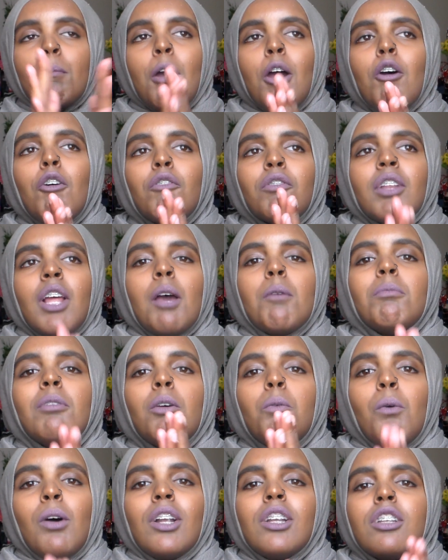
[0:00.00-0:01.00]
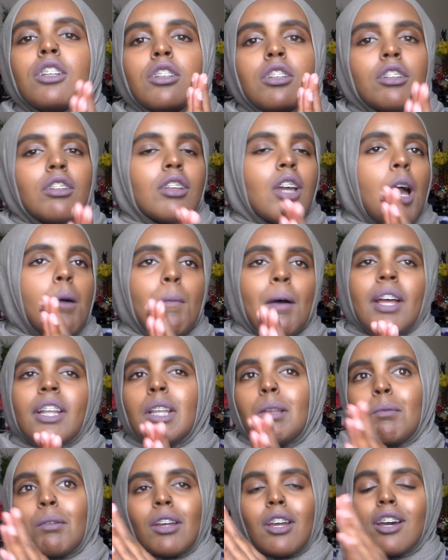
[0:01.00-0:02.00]
amount of times I wanted to just come at
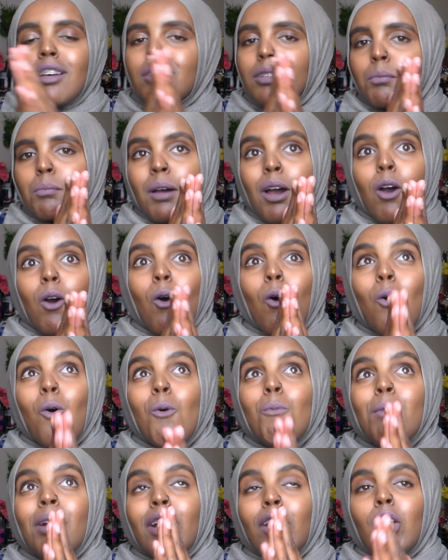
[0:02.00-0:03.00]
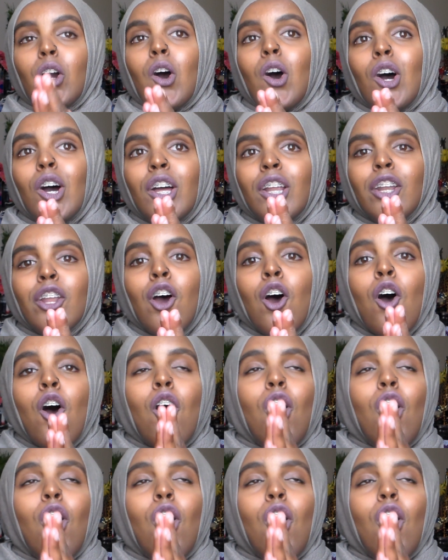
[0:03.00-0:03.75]
them and cuss them out, oh my god.